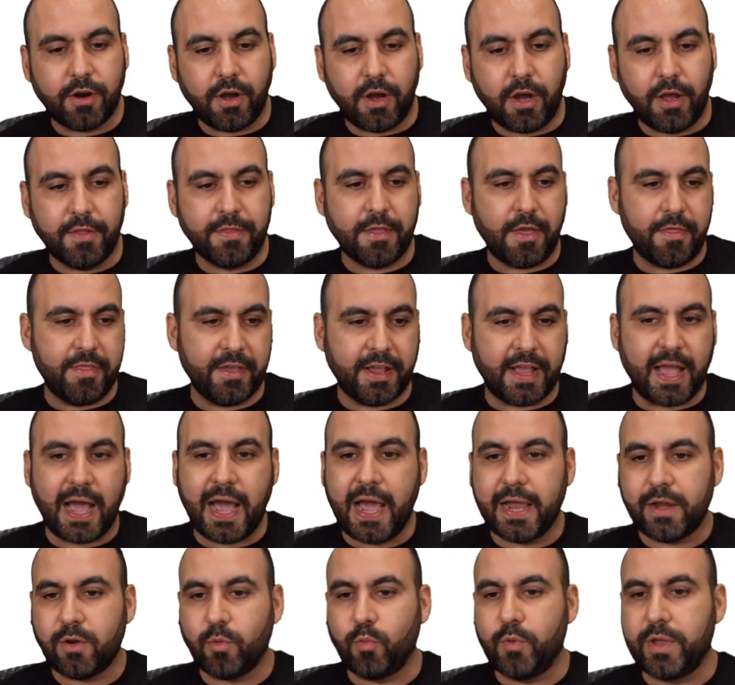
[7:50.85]
on the
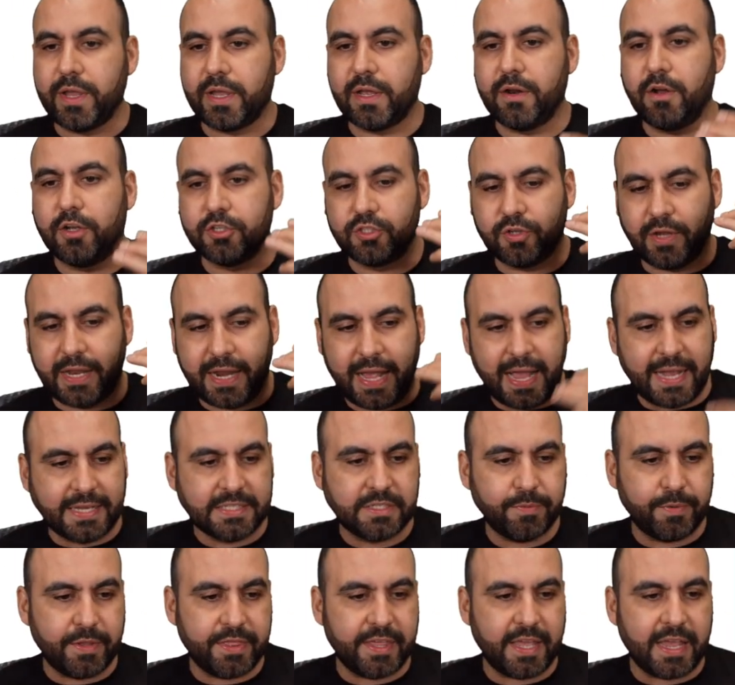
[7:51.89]
guide, we can also enhance
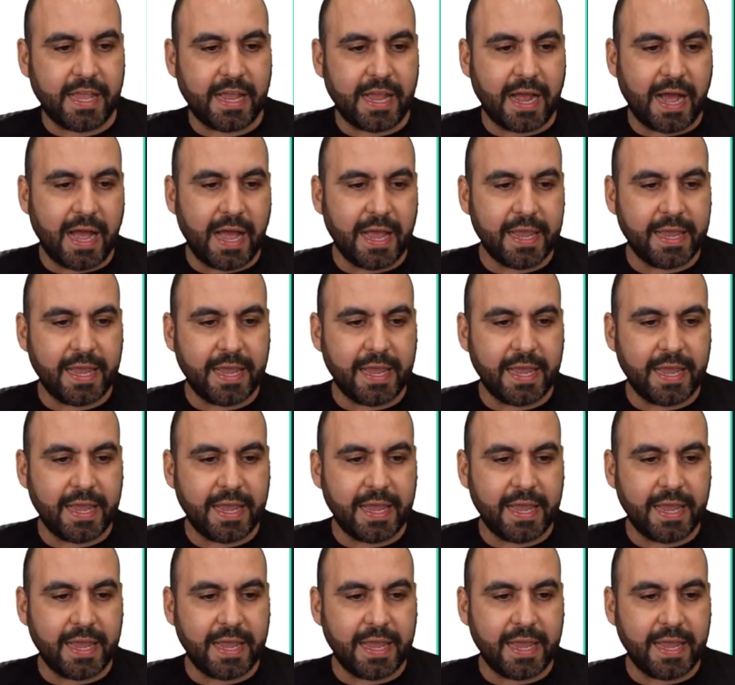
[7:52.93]
it with the AI,